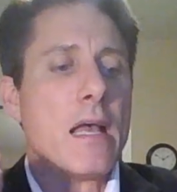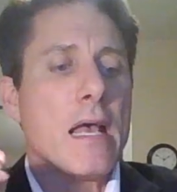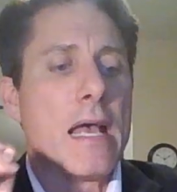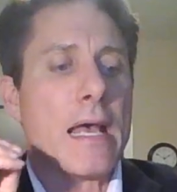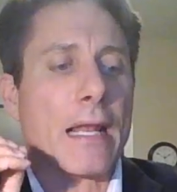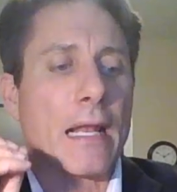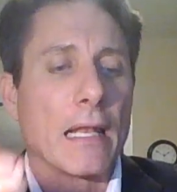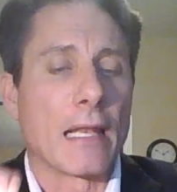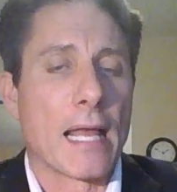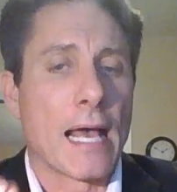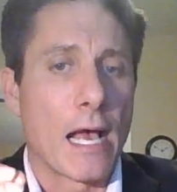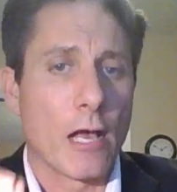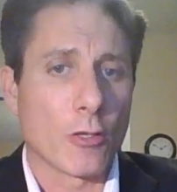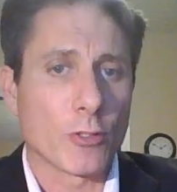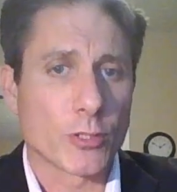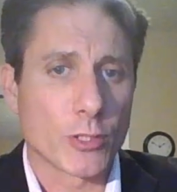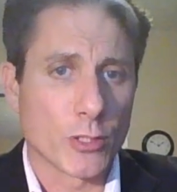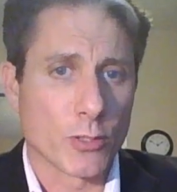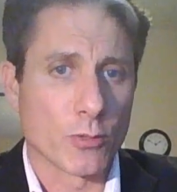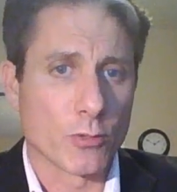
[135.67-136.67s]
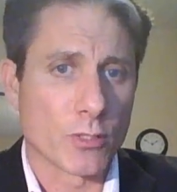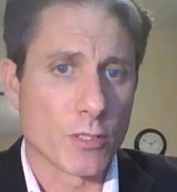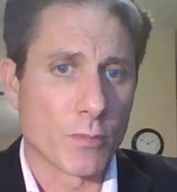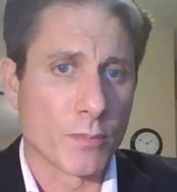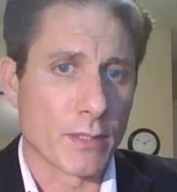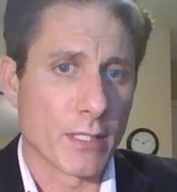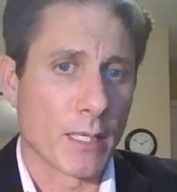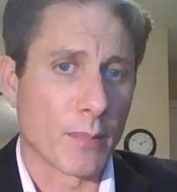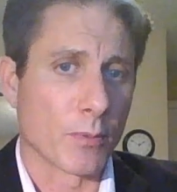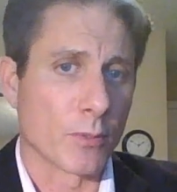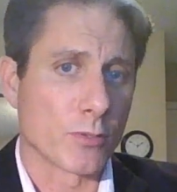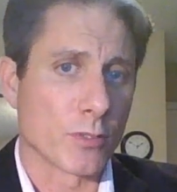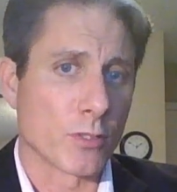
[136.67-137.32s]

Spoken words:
it allows you to be able